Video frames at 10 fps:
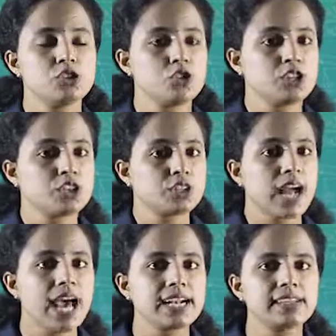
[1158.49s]
So in order to
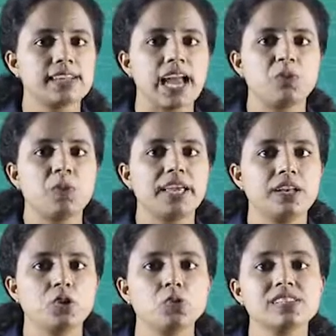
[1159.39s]
correct that, we
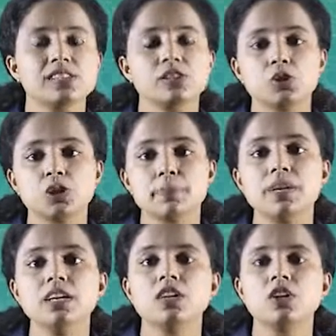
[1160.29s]
can use a suitable
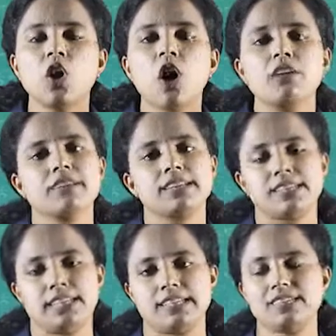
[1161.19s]
convex
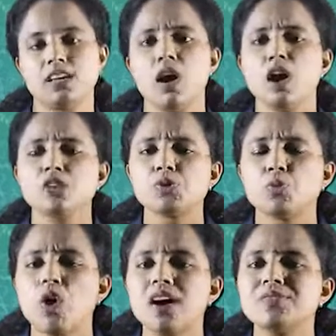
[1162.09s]
lens. So
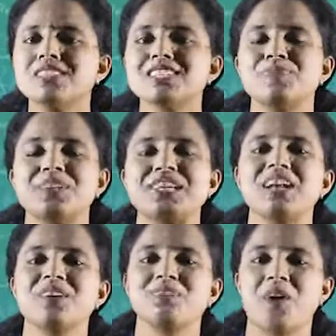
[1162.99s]
what was the
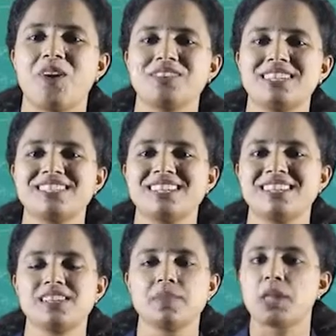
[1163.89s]
specialty of convex lens?